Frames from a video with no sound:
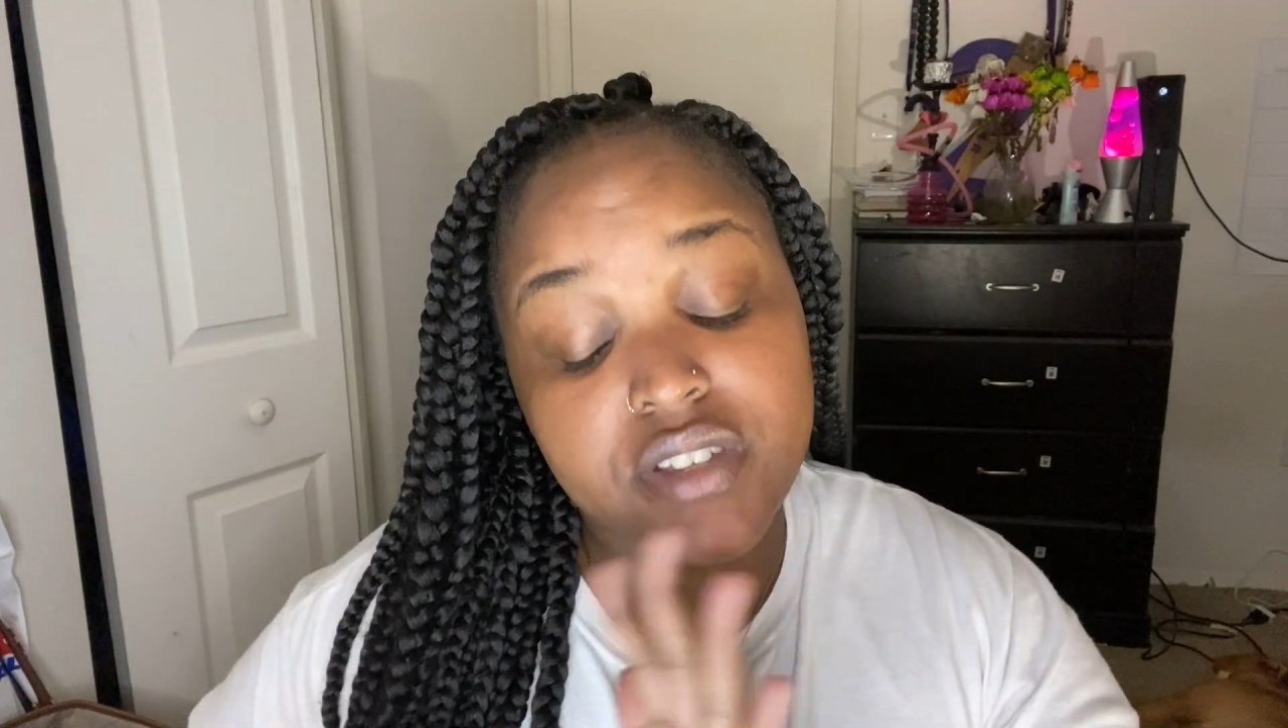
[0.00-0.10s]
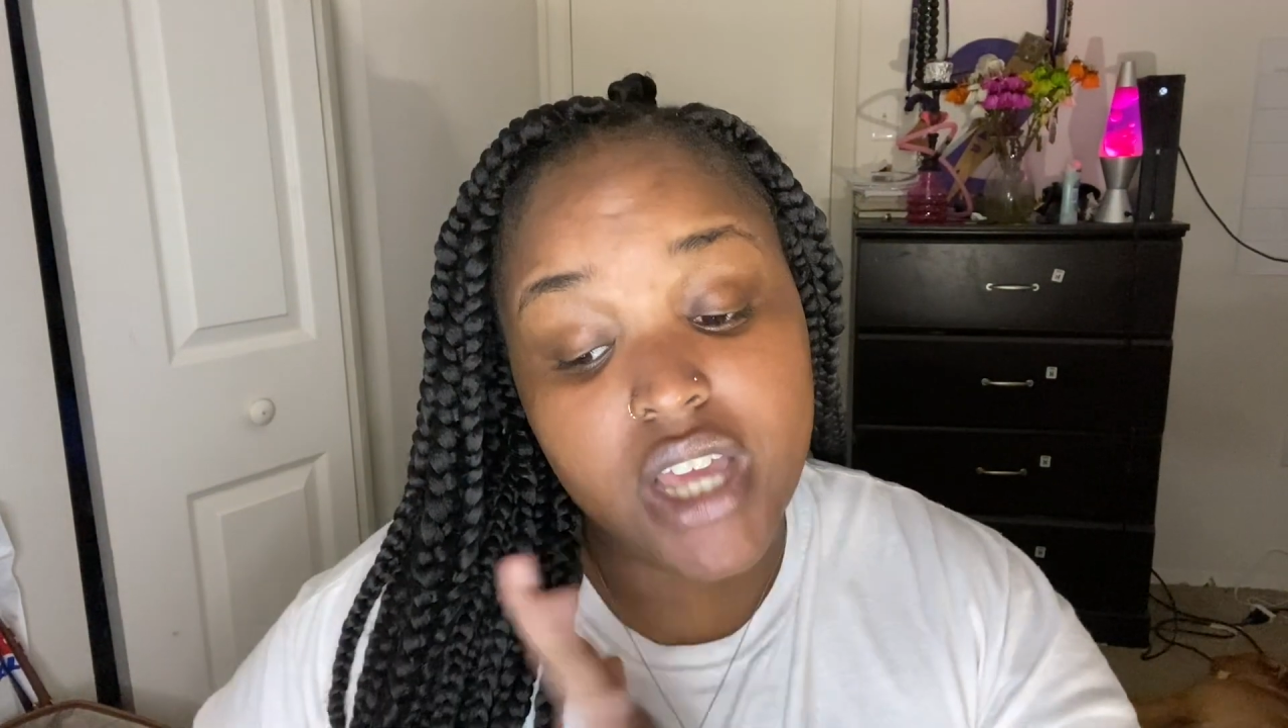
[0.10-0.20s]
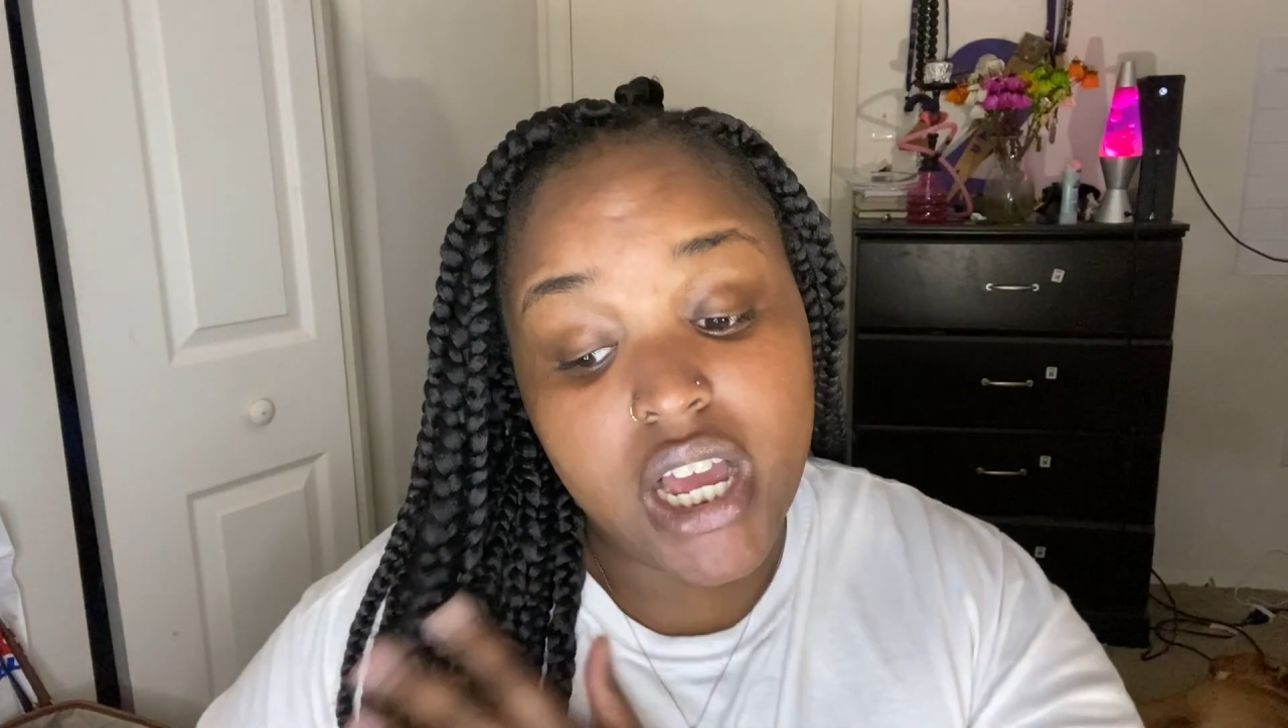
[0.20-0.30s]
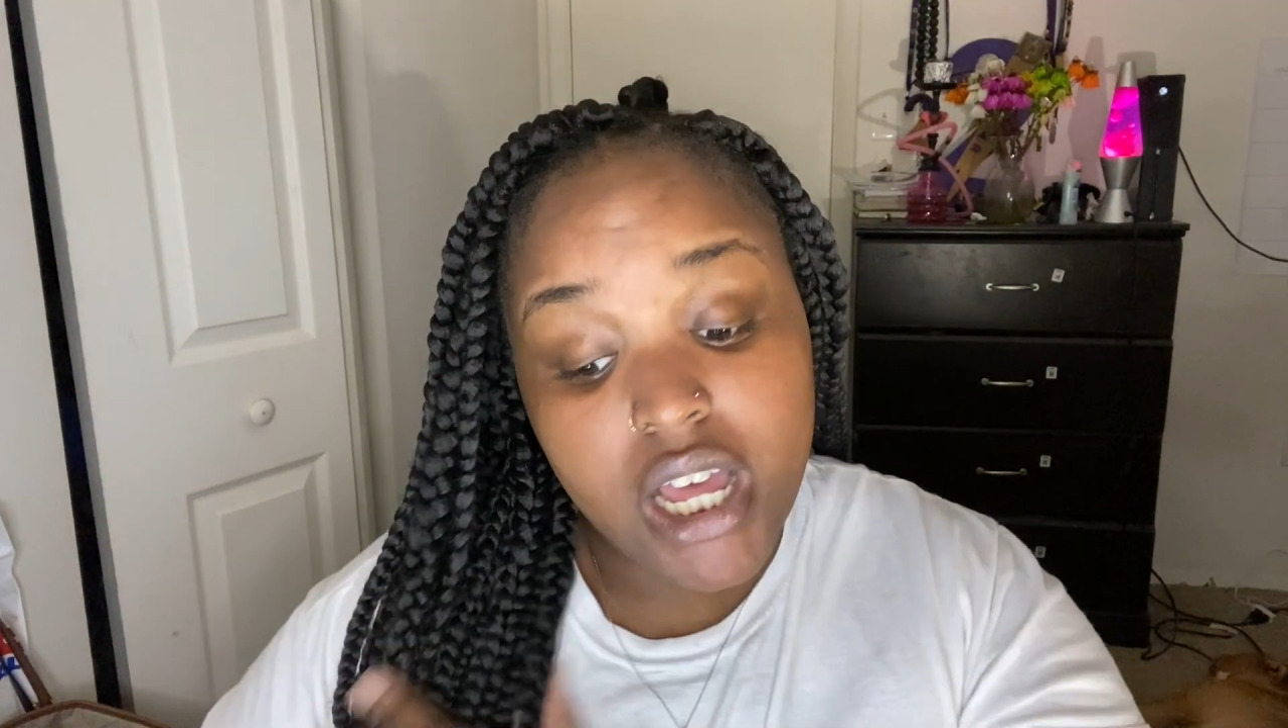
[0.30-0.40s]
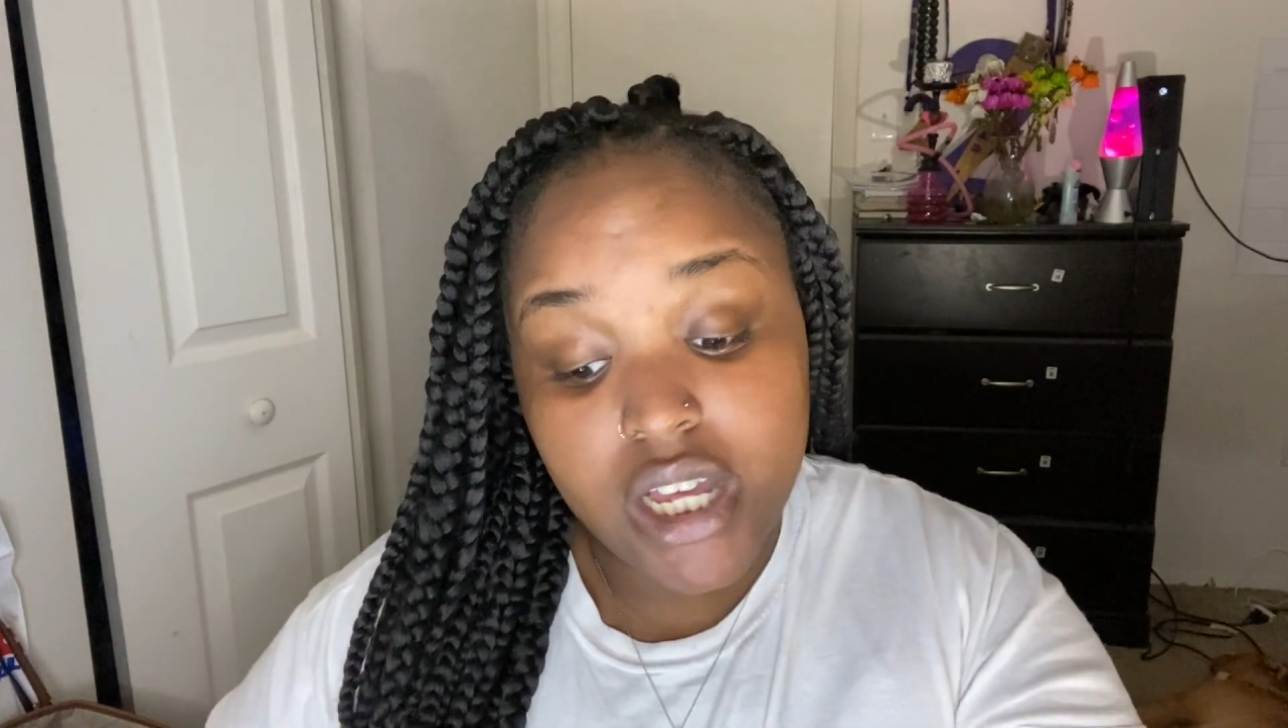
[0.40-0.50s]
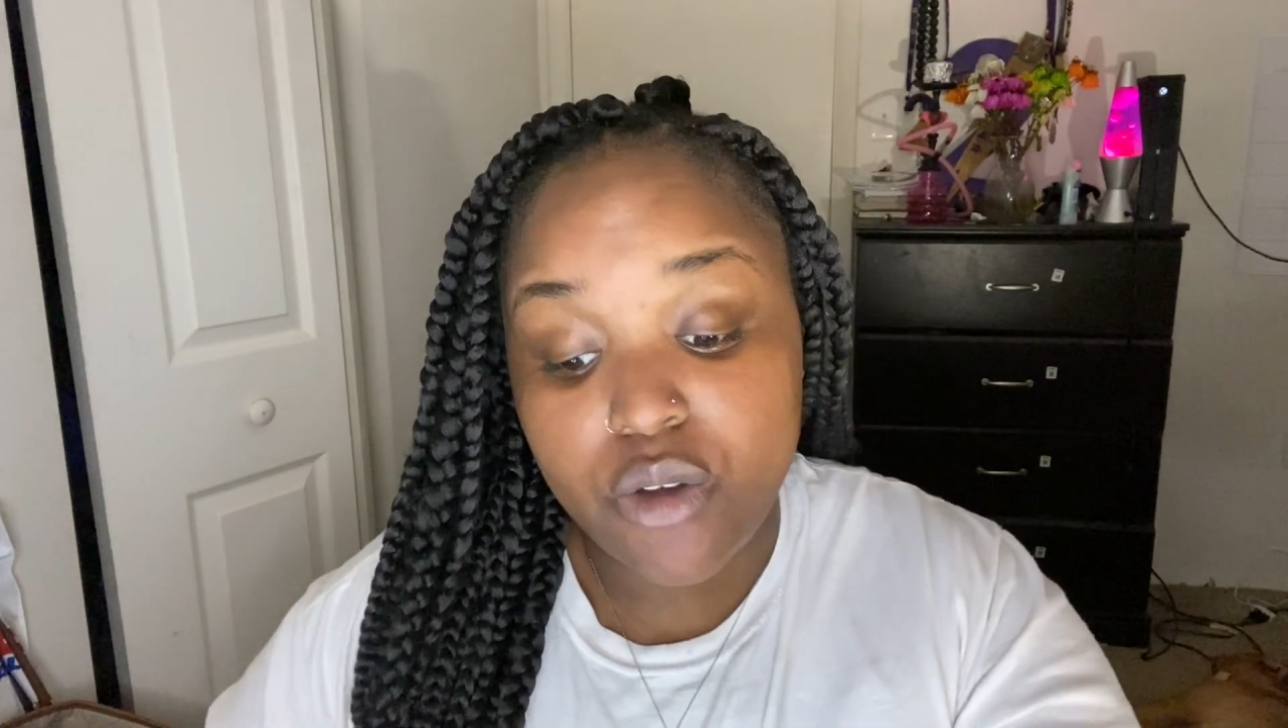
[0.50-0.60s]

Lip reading: y'all got